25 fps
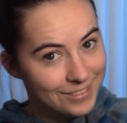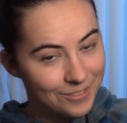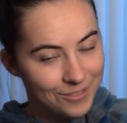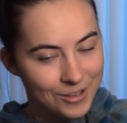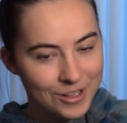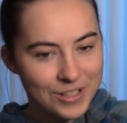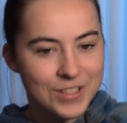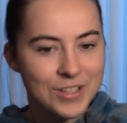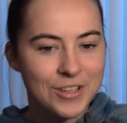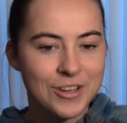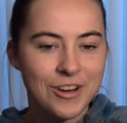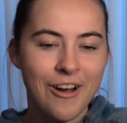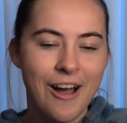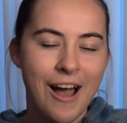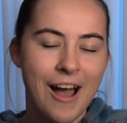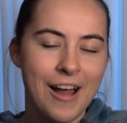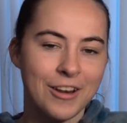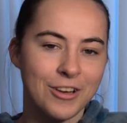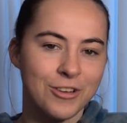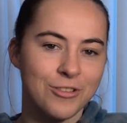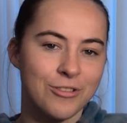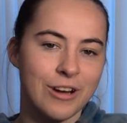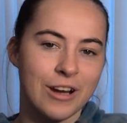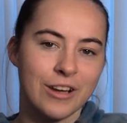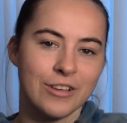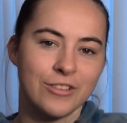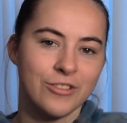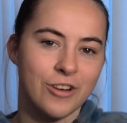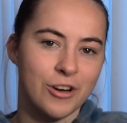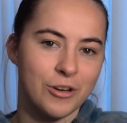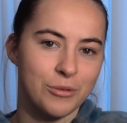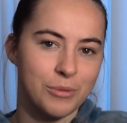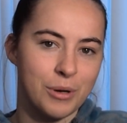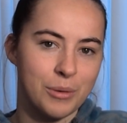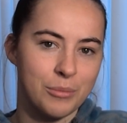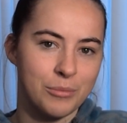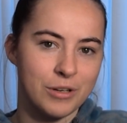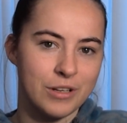Once you know how to create
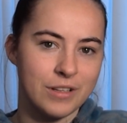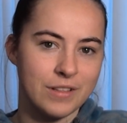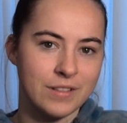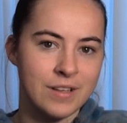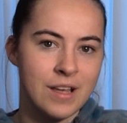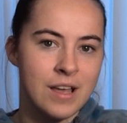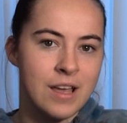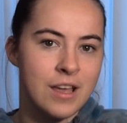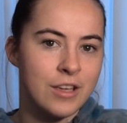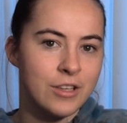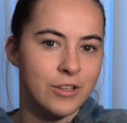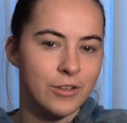strong memories,